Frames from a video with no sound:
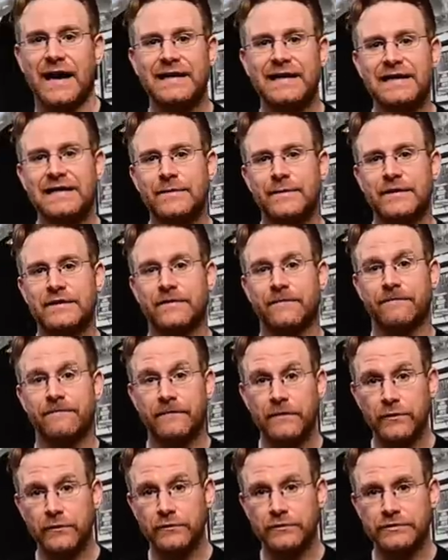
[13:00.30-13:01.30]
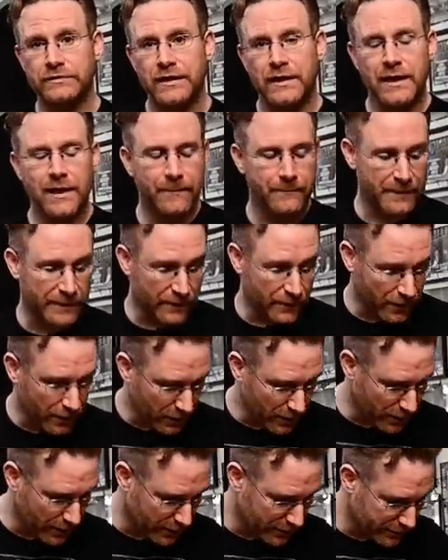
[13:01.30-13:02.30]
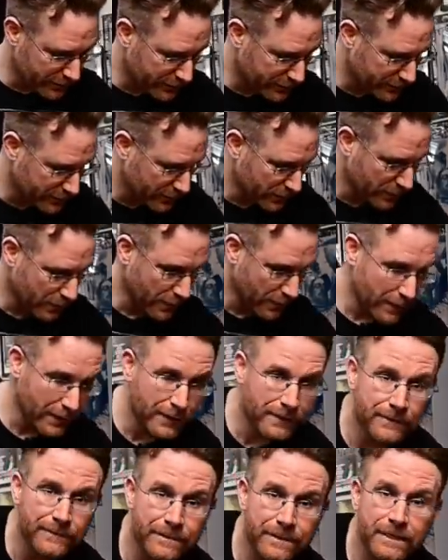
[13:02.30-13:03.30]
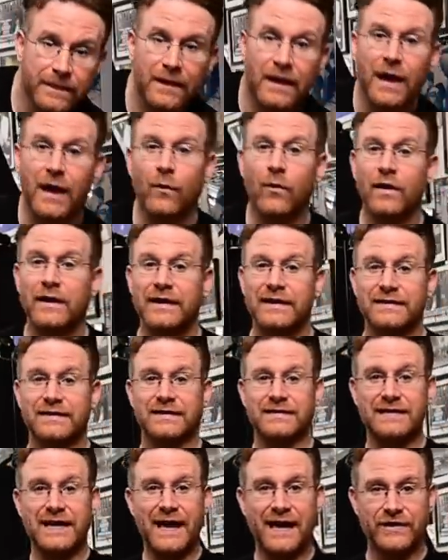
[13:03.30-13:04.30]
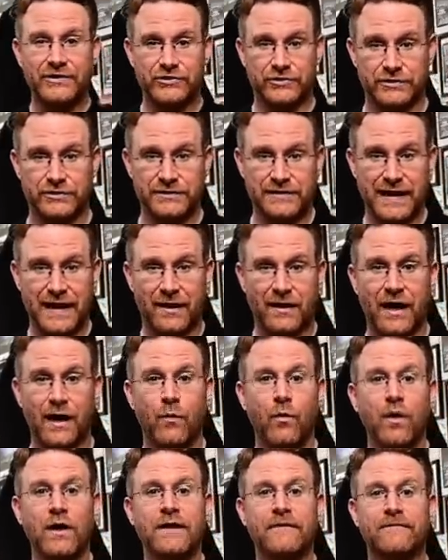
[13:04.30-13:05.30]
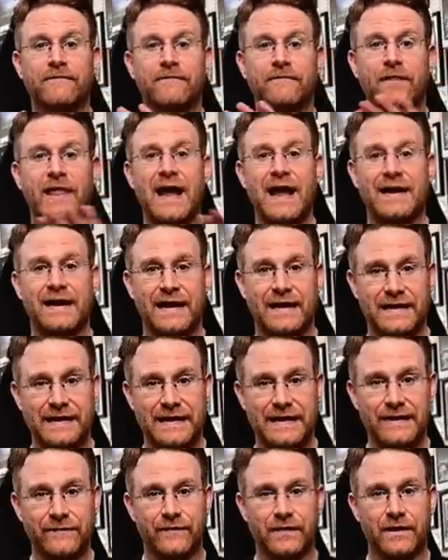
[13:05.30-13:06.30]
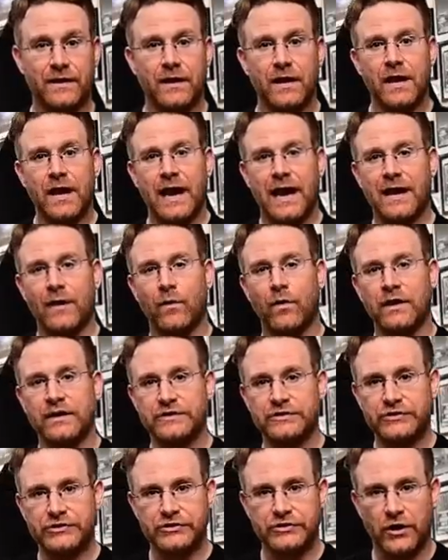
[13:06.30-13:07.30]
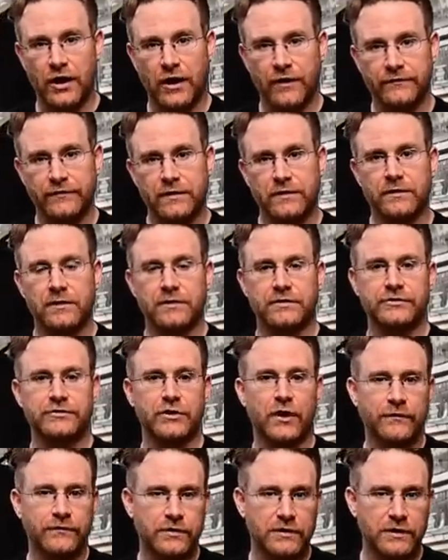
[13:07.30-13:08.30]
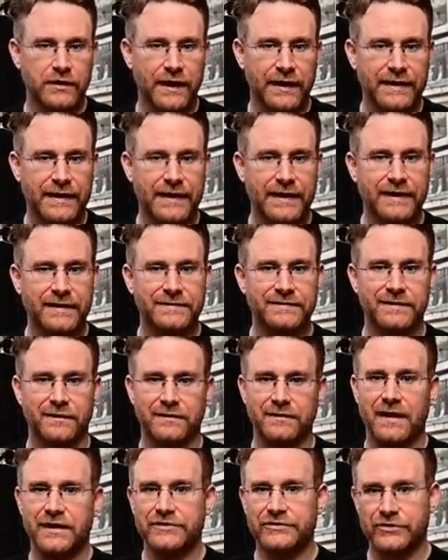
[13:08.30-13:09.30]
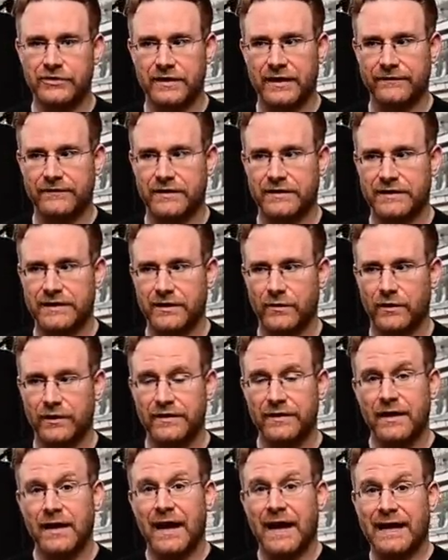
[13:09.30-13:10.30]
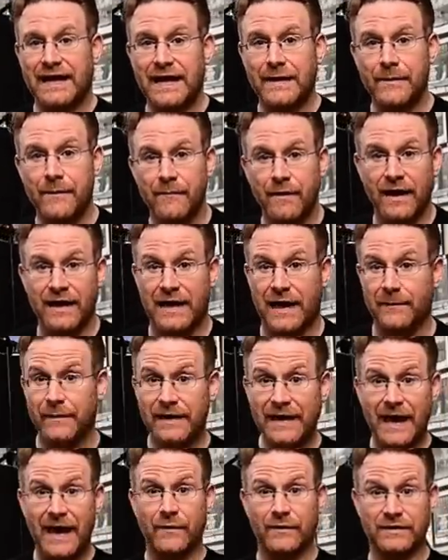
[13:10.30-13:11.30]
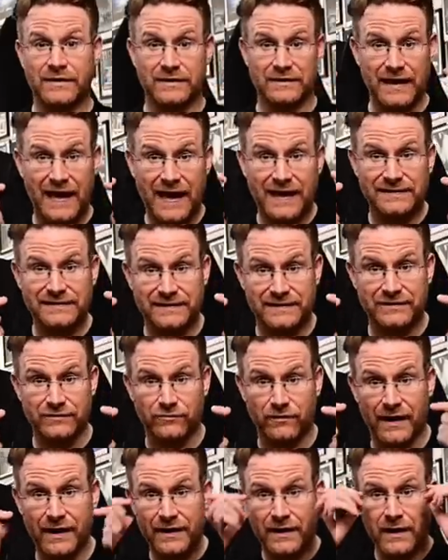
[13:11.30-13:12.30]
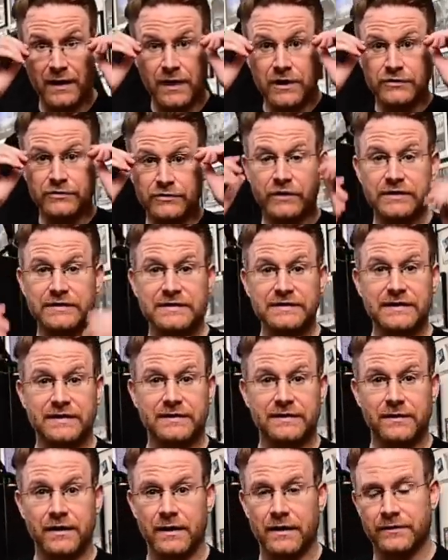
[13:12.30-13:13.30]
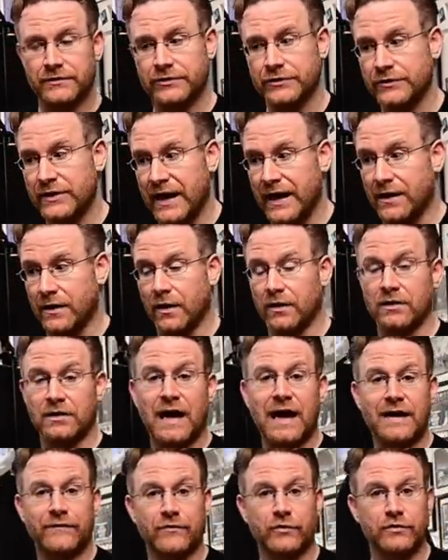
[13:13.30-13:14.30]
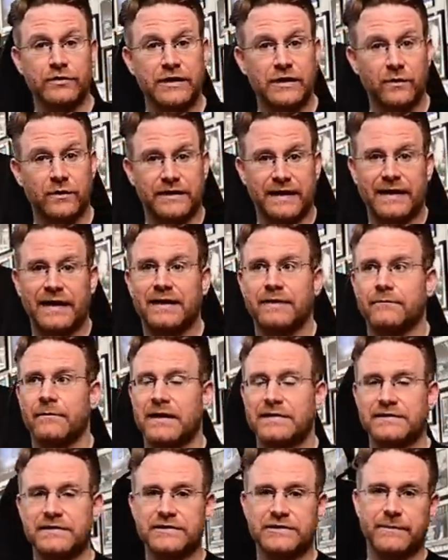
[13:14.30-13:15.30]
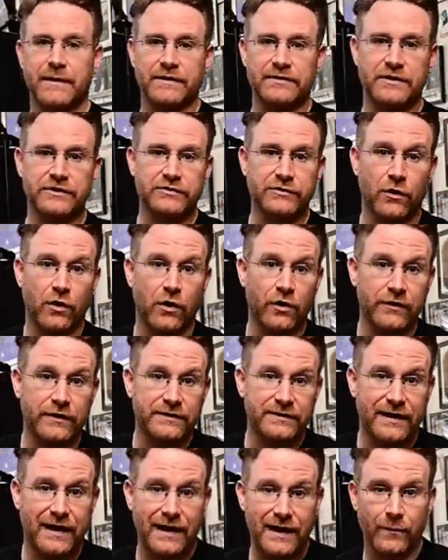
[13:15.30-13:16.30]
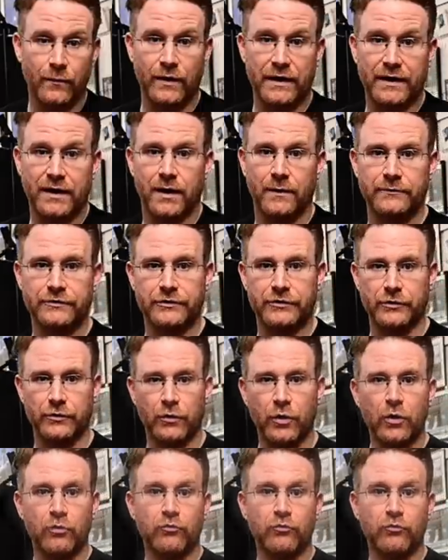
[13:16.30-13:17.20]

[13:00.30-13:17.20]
I need it to be diffused because I wanna get the textures down. I want it flat and even, and I want it soft. The softer the light is, the less you're gonna have to deal with. And keep in mind, I'm a guy with glasses, right? So this is an issue that a lot of you deal with. I get messages about this all the time when it comes to